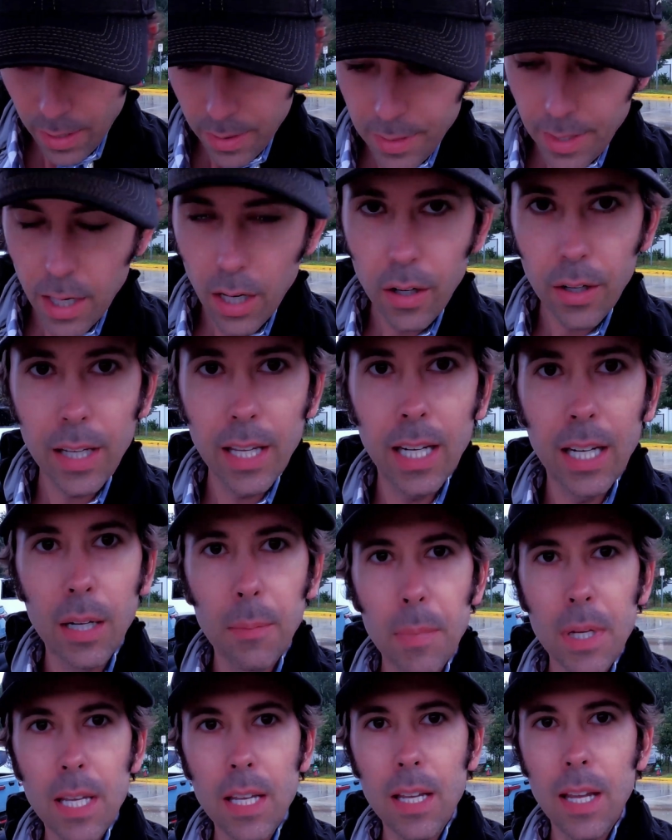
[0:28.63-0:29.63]
They're getting
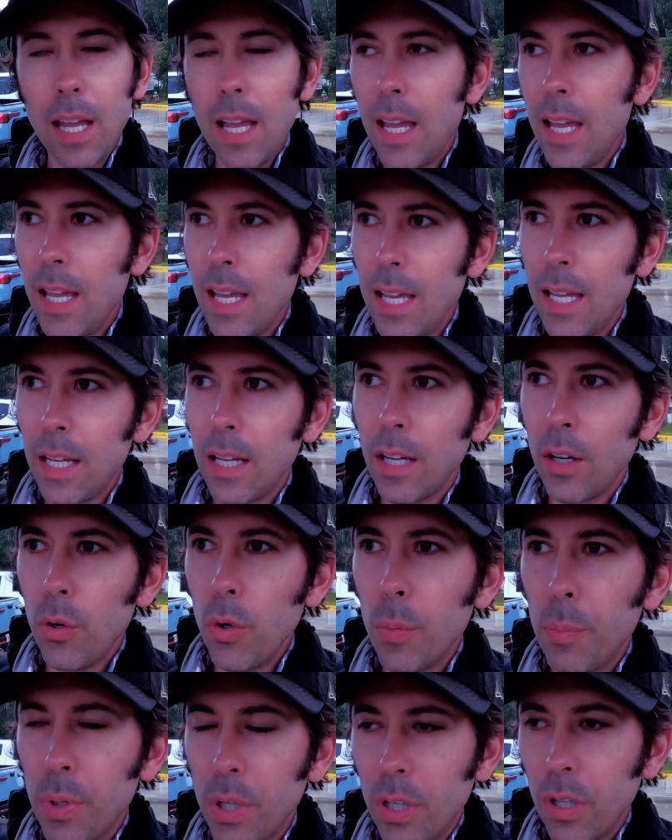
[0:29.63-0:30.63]
me a
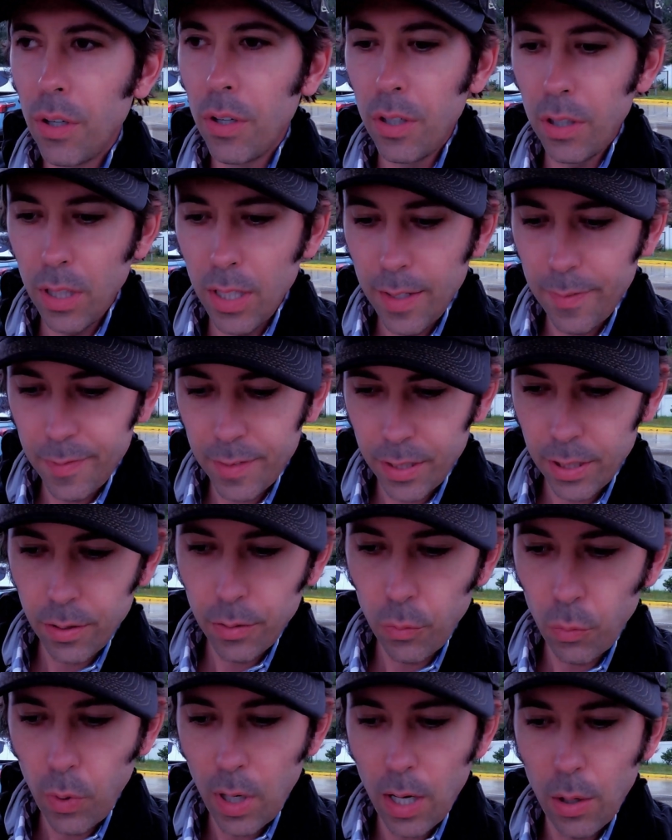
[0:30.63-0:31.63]
Uber or a
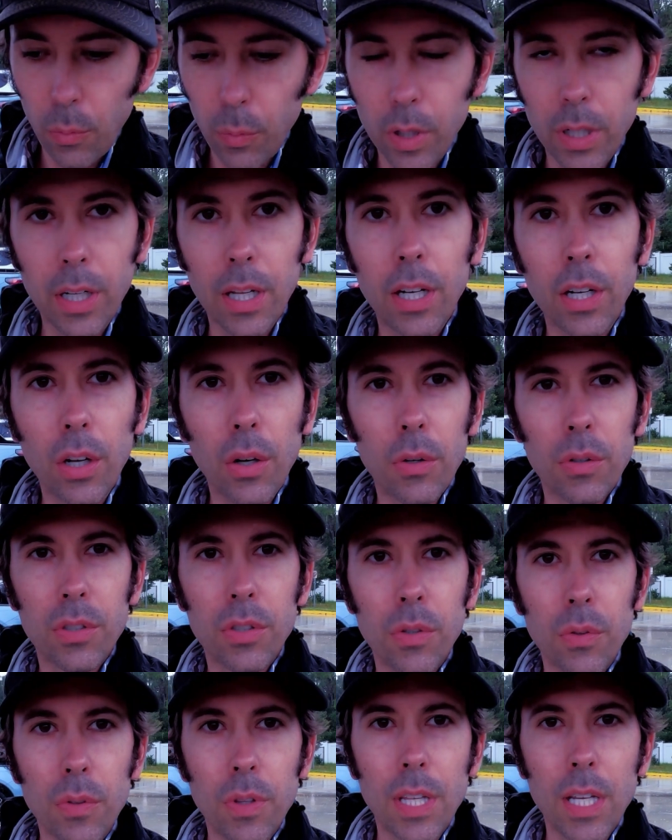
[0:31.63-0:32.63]
Lyft where we're gonna go
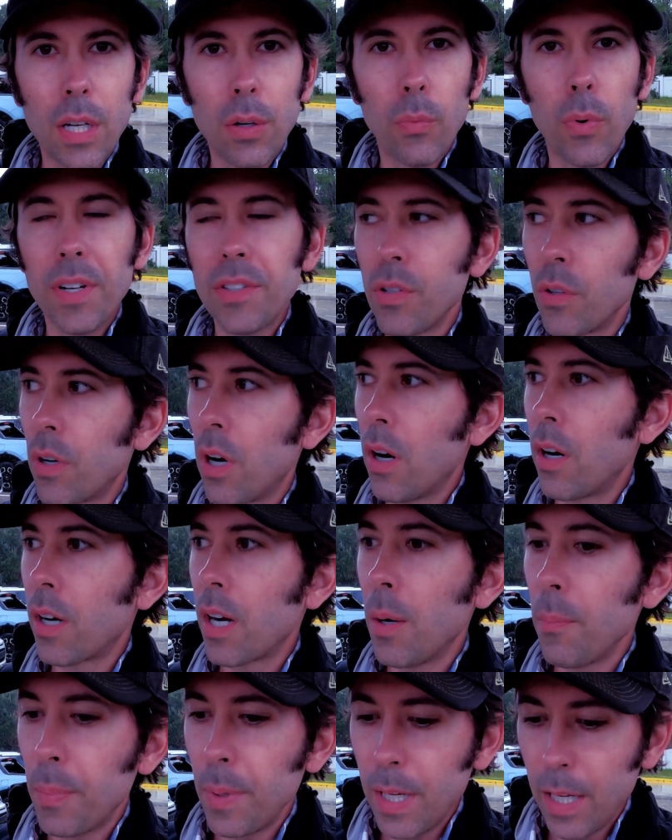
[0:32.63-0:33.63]
to the rental car
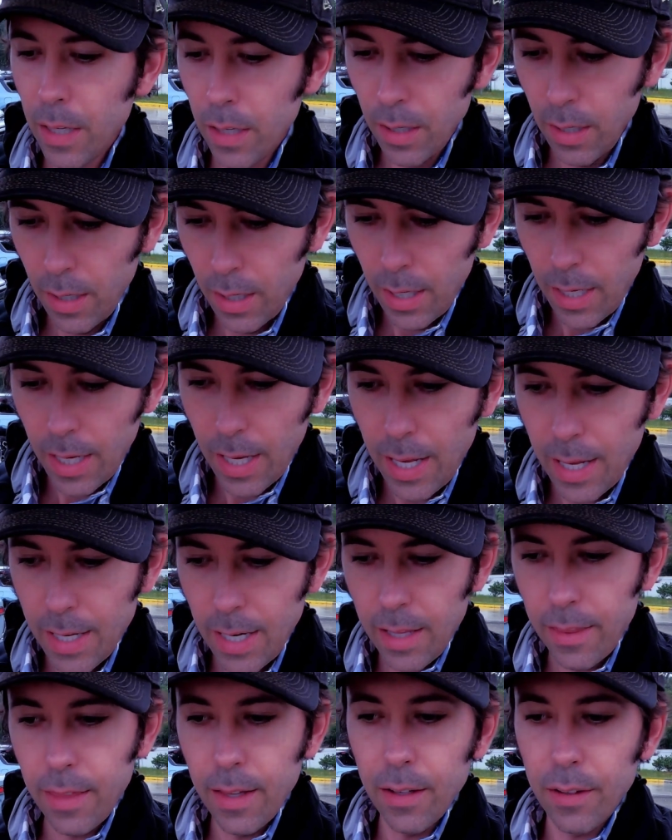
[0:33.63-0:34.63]
company, and
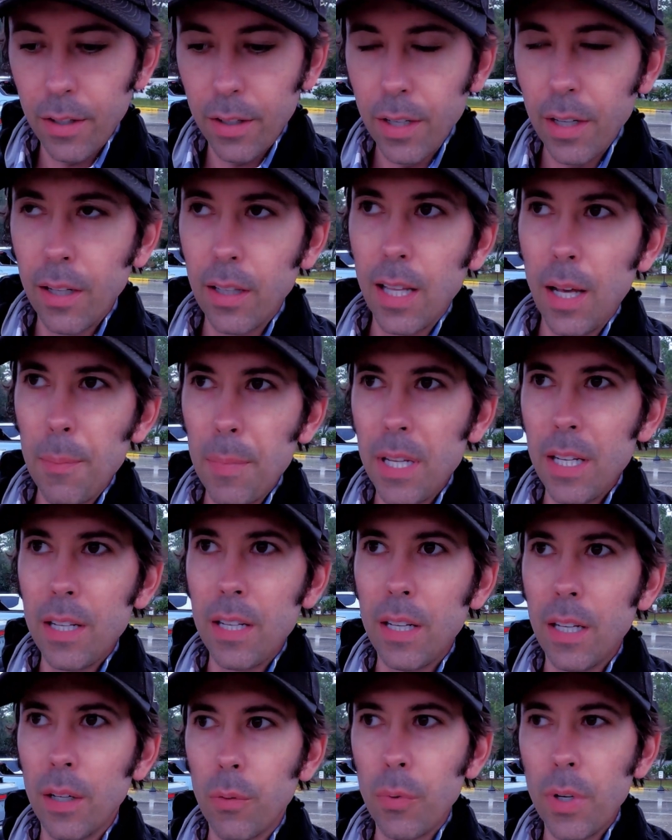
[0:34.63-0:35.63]
I think they're gonna let
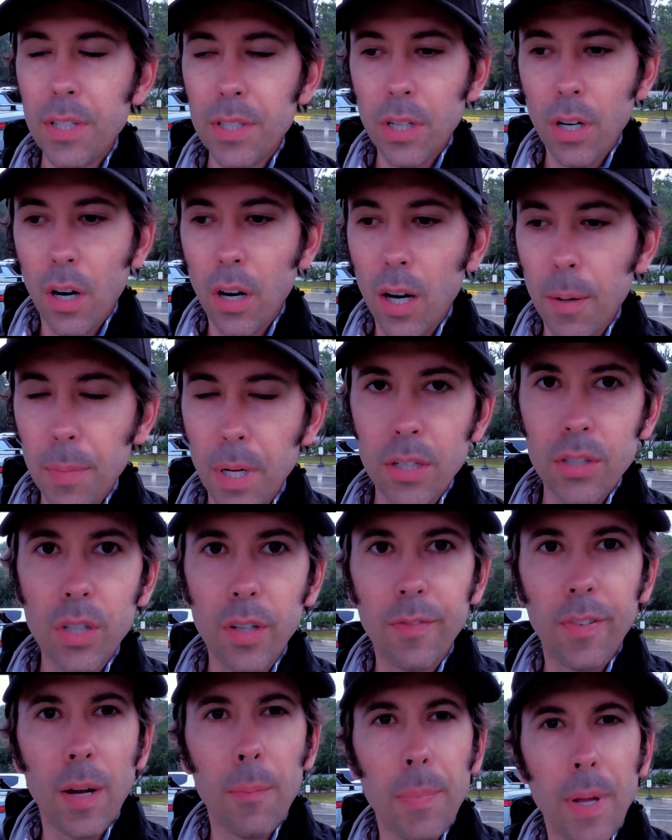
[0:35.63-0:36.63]
me rent a car. I'm not sure
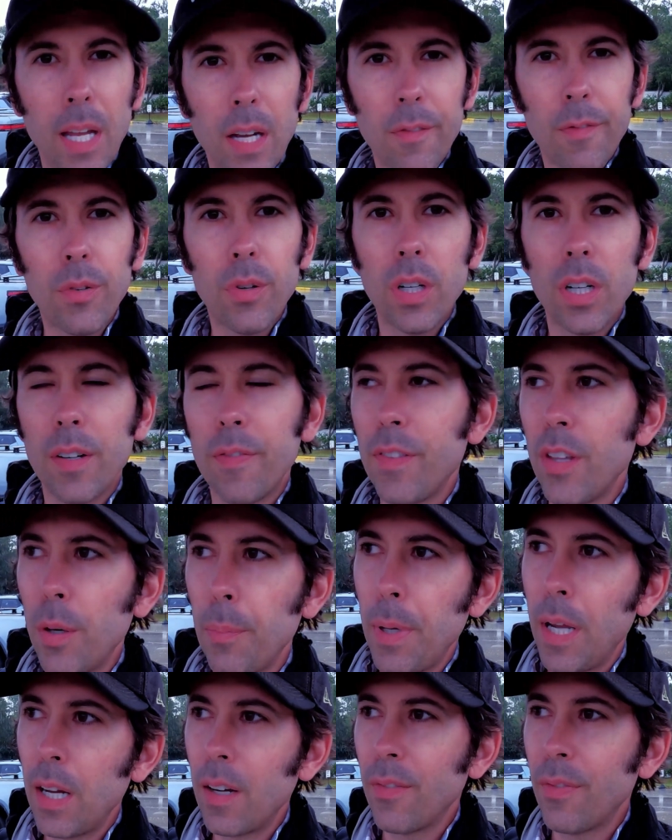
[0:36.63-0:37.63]
if I'm paying for it, if they're
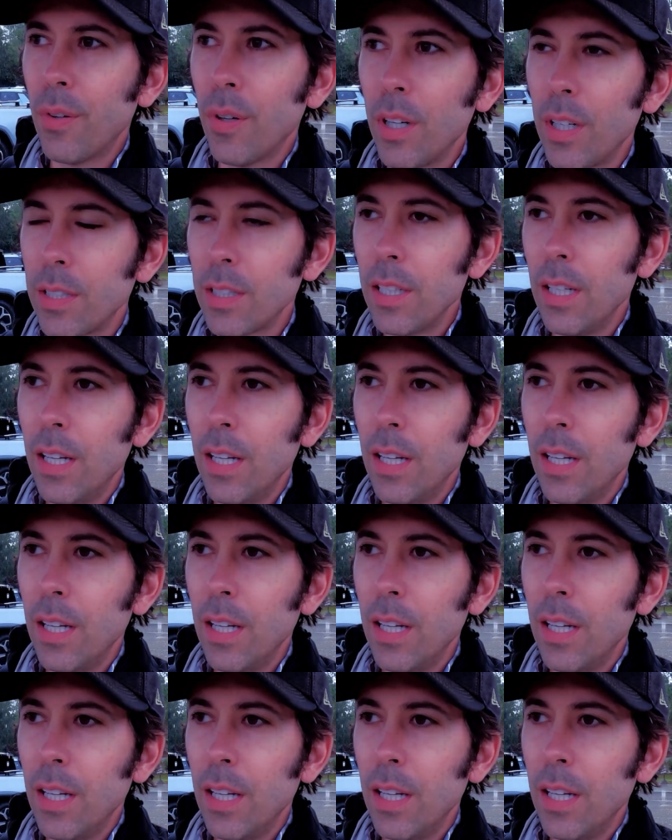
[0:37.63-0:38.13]
paying for it.